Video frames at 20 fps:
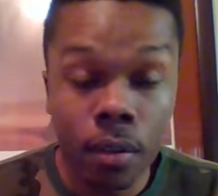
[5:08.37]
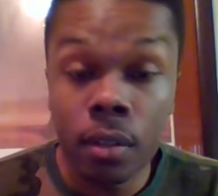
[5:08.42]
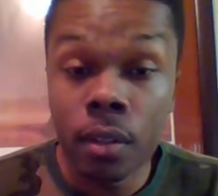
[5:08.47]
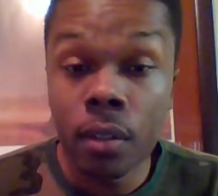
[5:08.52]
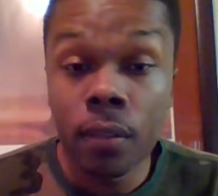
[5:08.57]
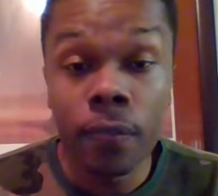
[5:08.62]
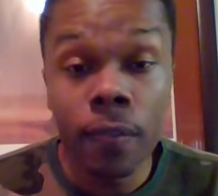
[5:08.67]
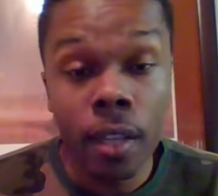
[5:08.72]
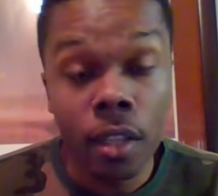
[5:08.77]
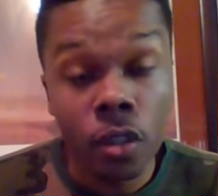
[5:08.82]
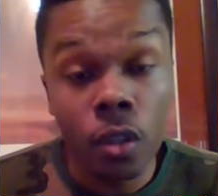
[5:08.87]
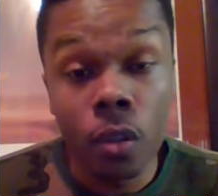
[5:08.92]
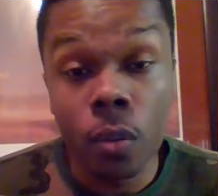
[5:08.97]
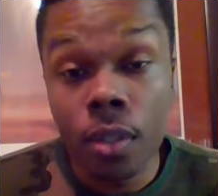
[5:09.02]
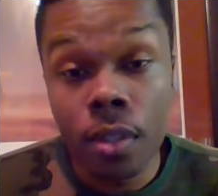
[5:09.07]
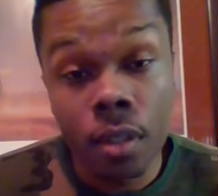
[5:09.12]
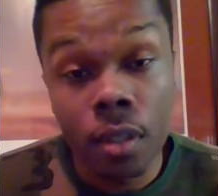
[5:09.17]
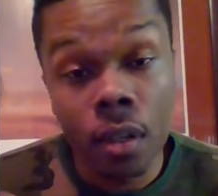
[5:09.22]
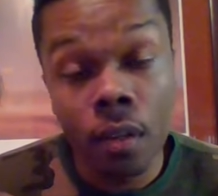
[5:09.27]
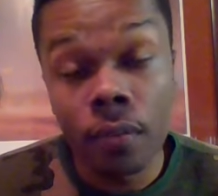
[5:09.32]
Your Federal
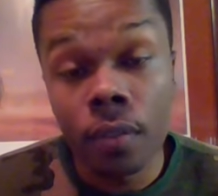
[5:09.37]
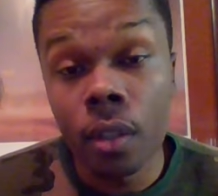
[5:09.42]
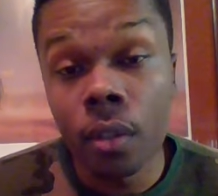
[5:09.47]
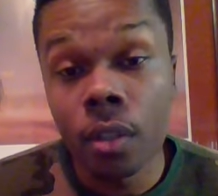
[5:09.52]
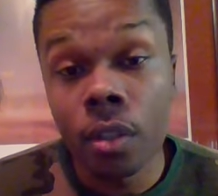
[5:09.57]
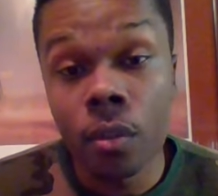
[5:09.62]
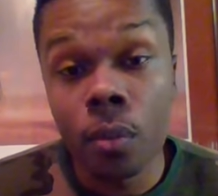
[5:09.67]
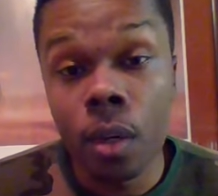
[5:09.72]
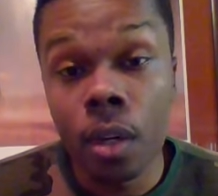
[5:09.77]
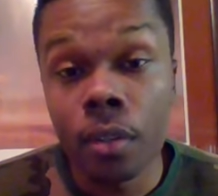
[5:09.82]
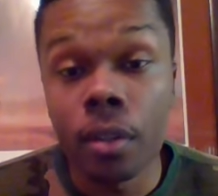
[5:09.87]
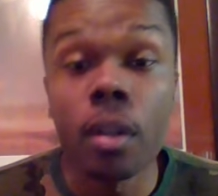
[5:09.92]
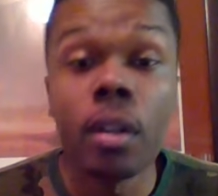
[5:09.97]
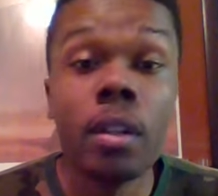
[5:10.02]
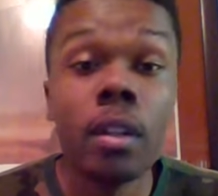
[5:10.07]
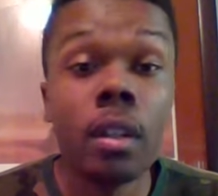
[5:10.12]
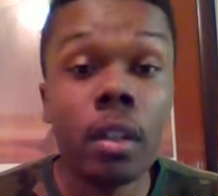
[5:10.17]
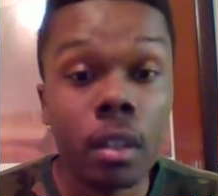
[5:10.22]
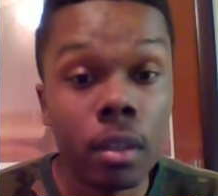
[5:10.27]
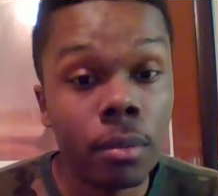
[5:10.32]
Reserve note is worth on
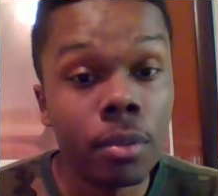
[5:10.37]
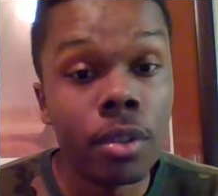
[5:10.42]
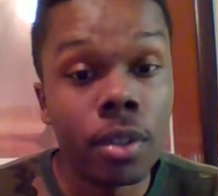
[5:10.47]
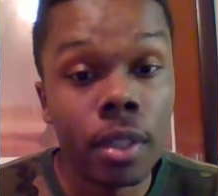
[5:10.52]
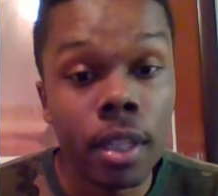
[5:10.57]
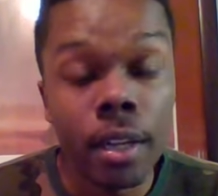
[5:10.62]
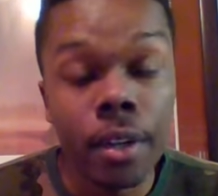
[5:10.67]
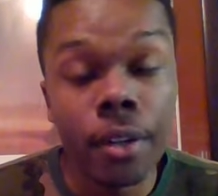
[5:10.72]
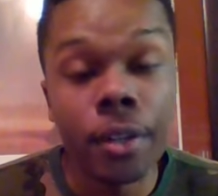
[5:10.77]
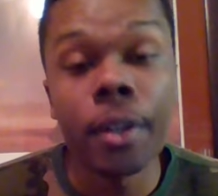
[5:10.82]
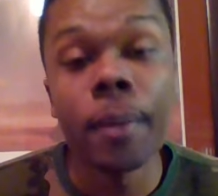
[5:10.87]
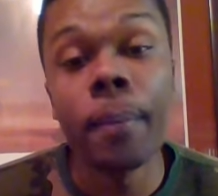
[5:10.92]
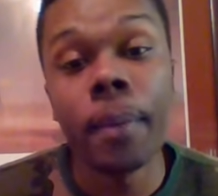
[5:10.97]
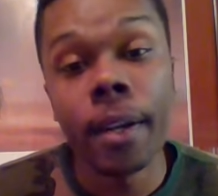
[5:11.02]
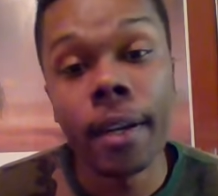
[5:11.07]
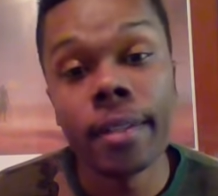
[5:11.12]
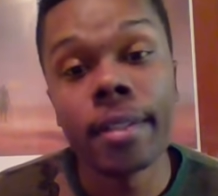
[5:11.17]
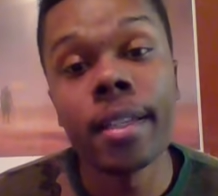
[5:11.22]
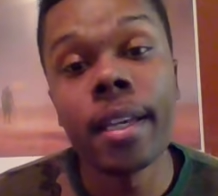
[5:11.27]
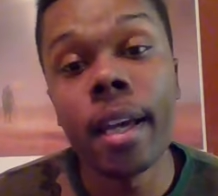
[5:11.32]
a global scale
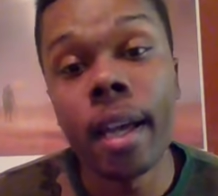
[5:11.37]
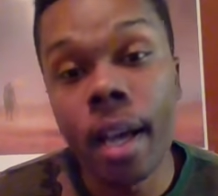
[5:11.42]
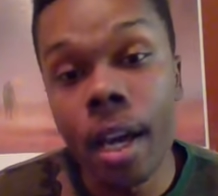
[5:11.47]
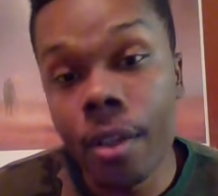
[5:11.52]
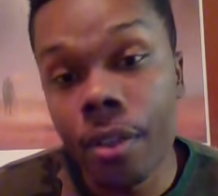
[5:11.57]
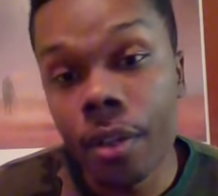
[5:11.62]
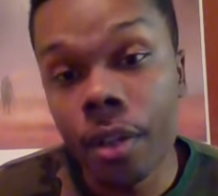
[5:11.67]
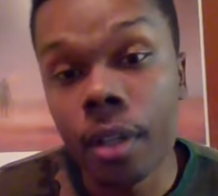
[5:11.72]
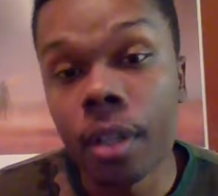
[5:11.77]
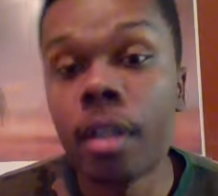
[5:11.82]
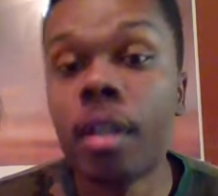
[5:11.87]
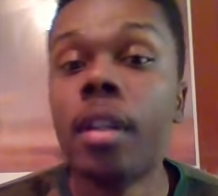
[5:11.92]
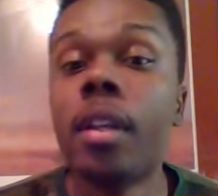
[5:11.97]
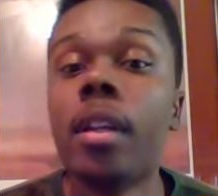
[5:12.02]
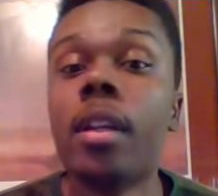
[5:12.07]
compared to other